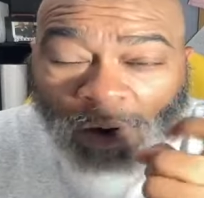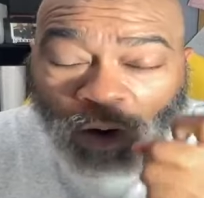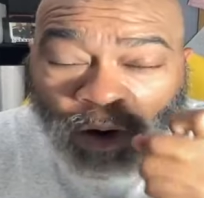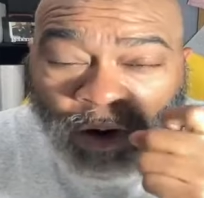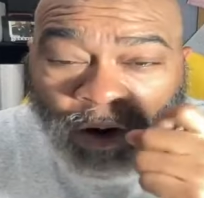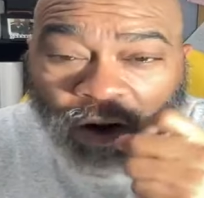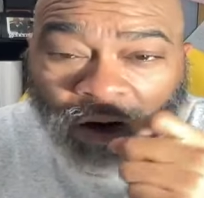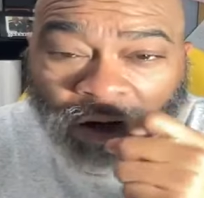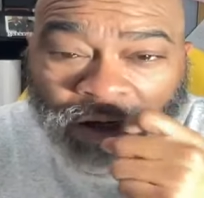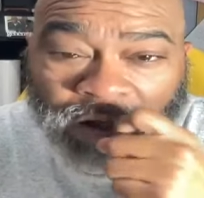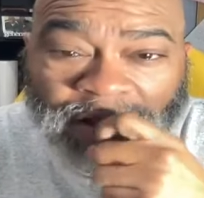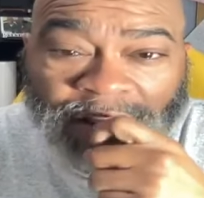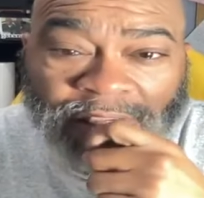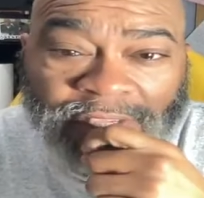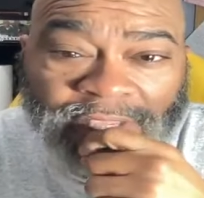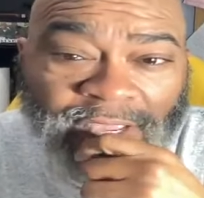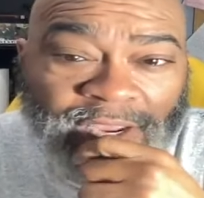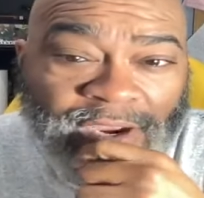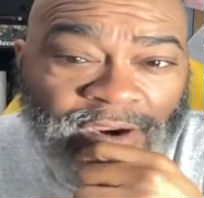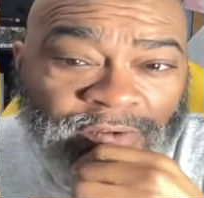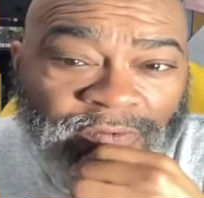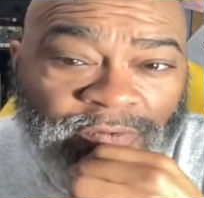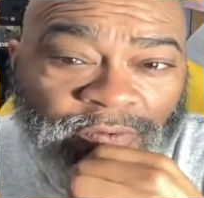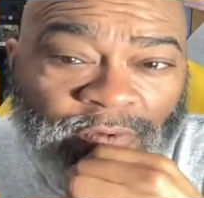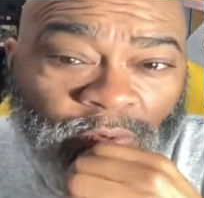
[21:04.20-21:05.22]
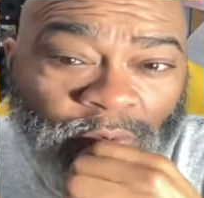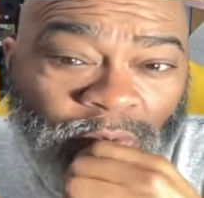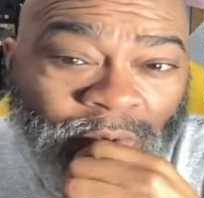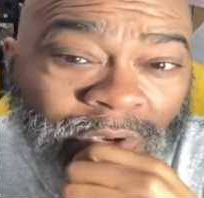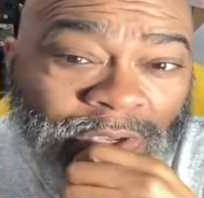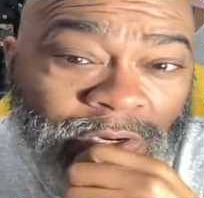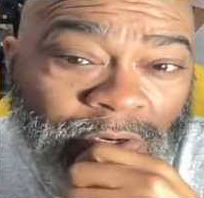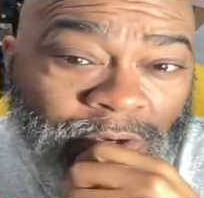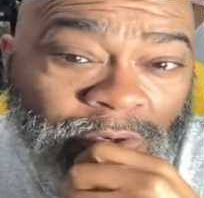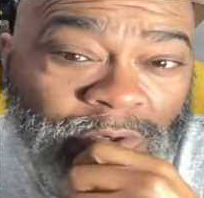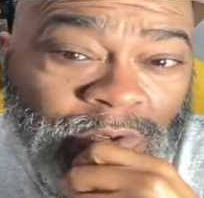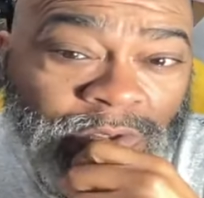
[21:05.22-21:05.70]
are to care for
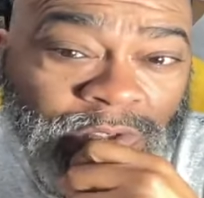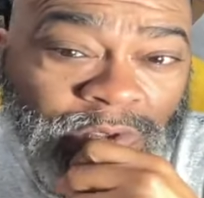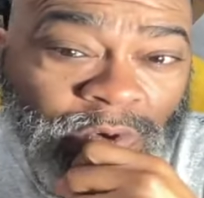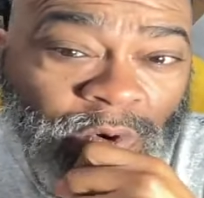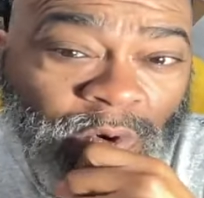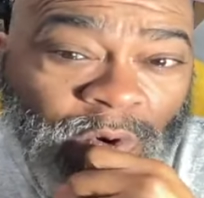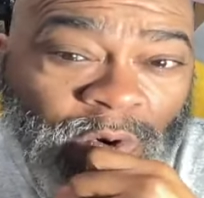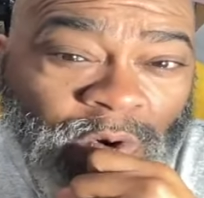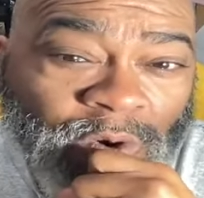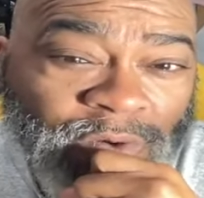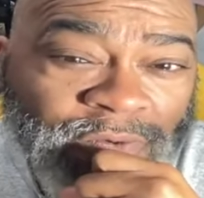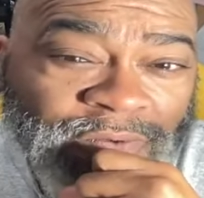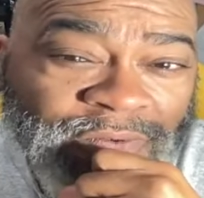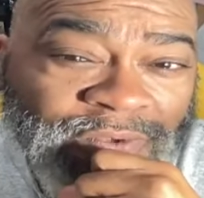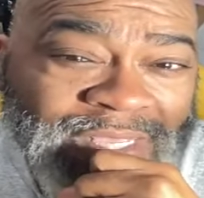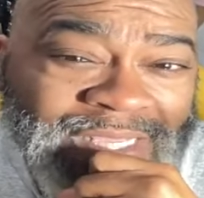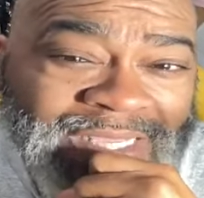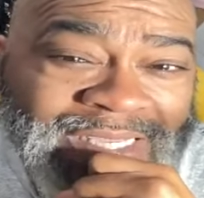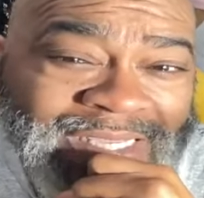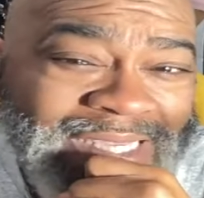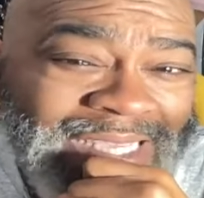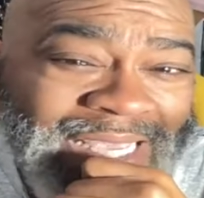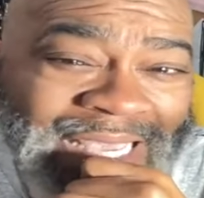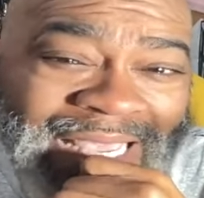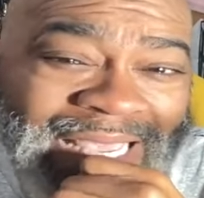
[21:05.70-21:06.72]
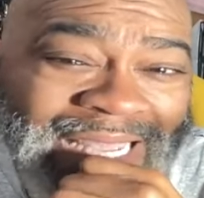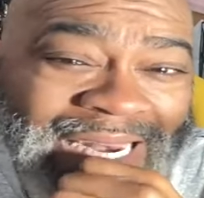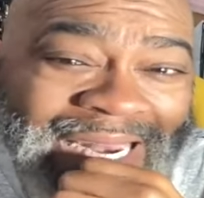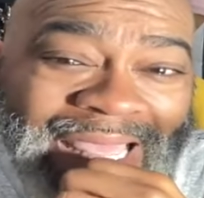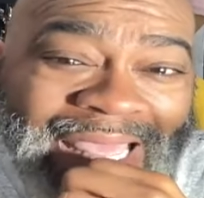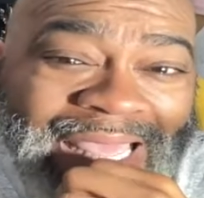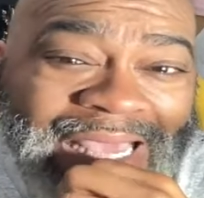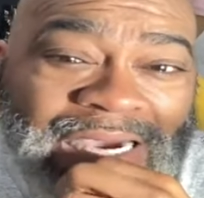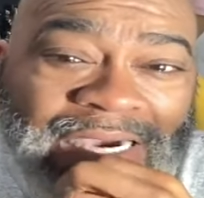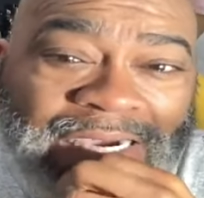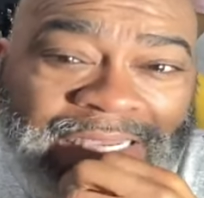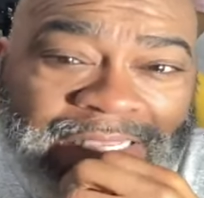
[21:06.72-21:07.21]
widows, orphans, and
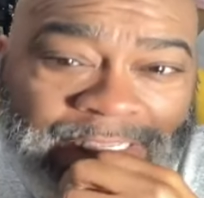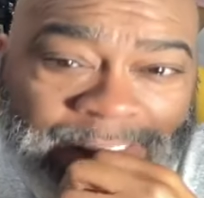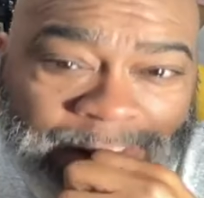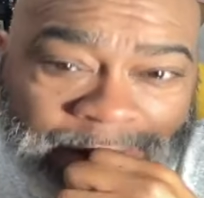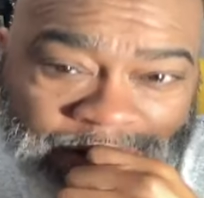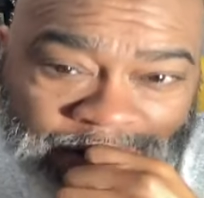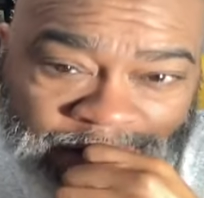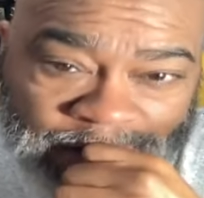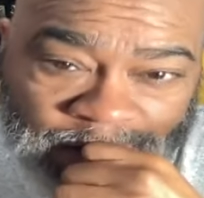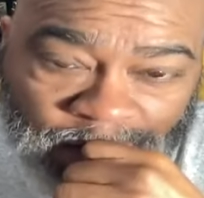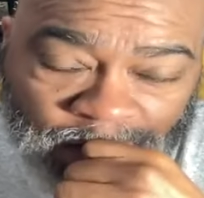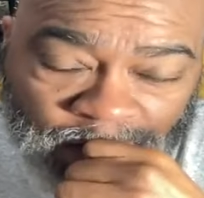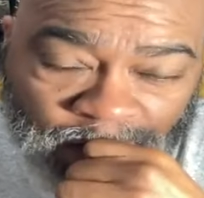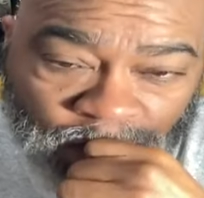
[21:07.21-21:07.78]
aliens.